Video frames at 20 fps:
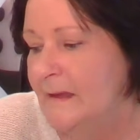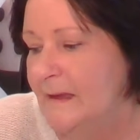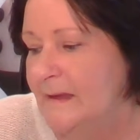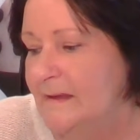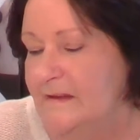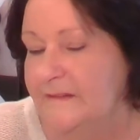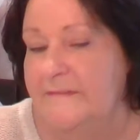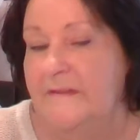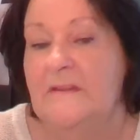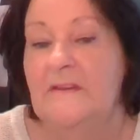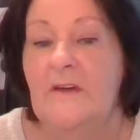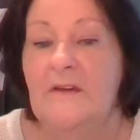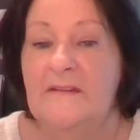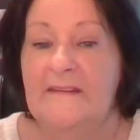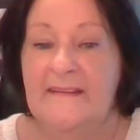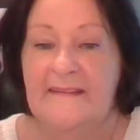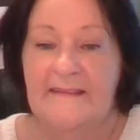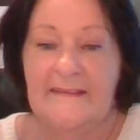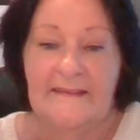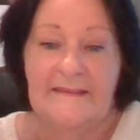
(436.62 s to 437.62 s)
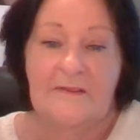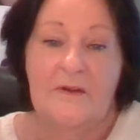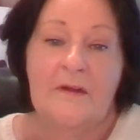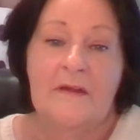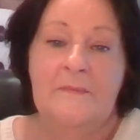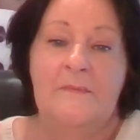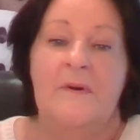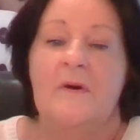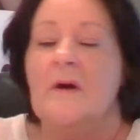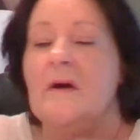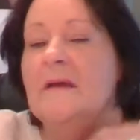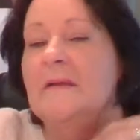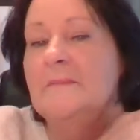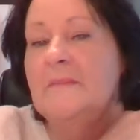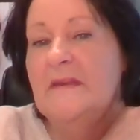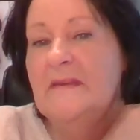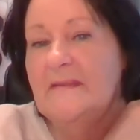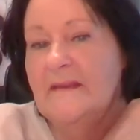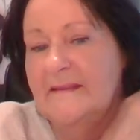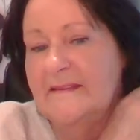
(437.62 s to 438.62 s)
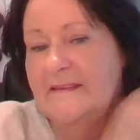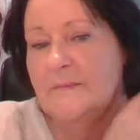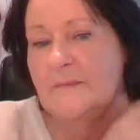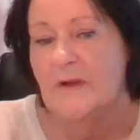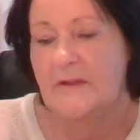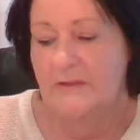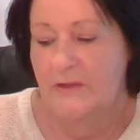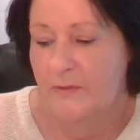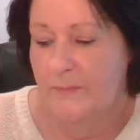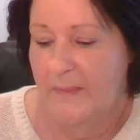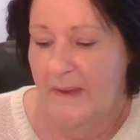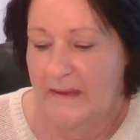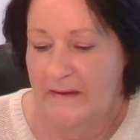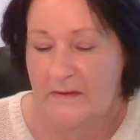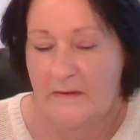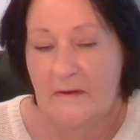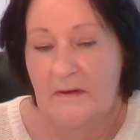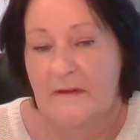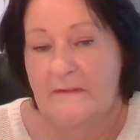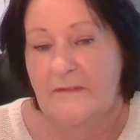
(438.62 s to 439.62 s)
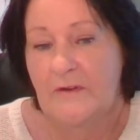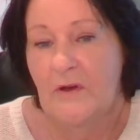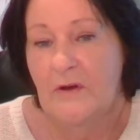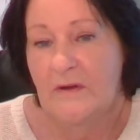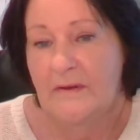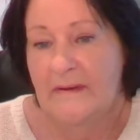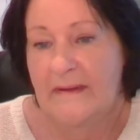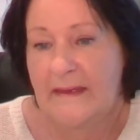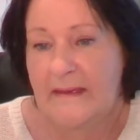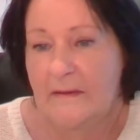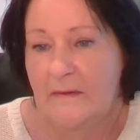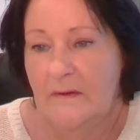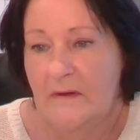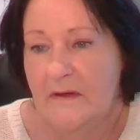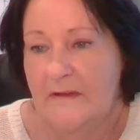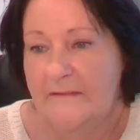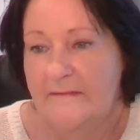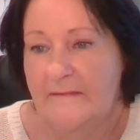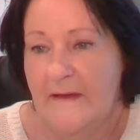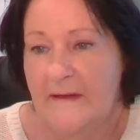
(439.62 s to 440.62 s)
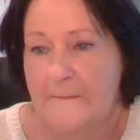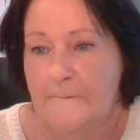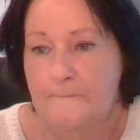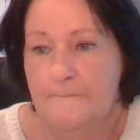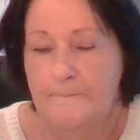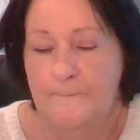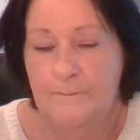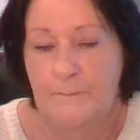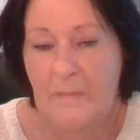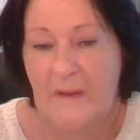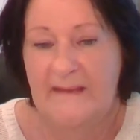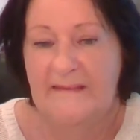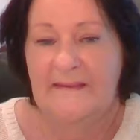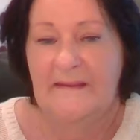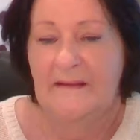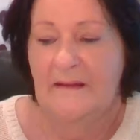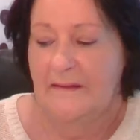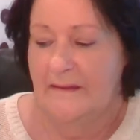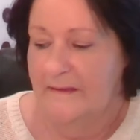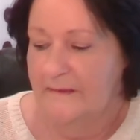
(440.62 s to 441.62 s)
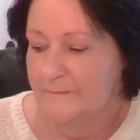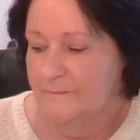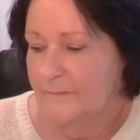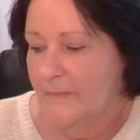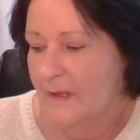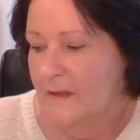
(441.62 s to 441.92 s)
And if you notice the sign behind me, that's my new banner I've got now. I've basically